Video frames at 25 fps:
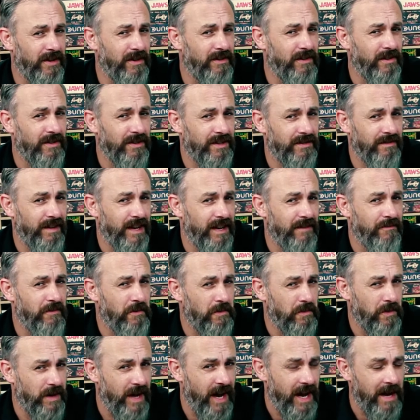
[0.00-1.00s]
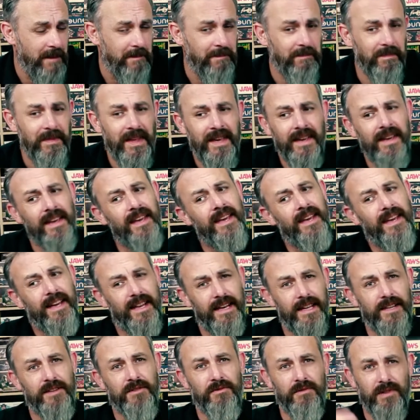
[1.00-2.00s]
you got to any real game.
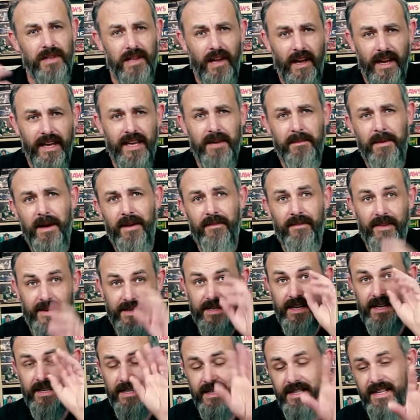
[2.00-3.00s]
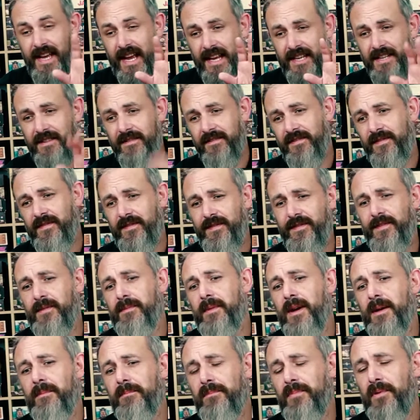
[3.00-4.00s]
And I do like about things like Detective
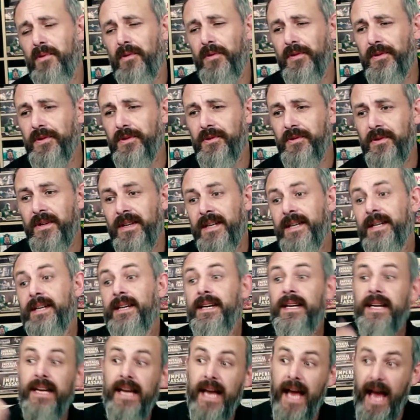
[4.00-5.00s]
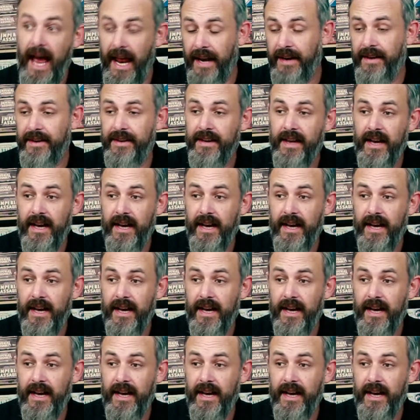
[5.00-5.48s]
from Portal and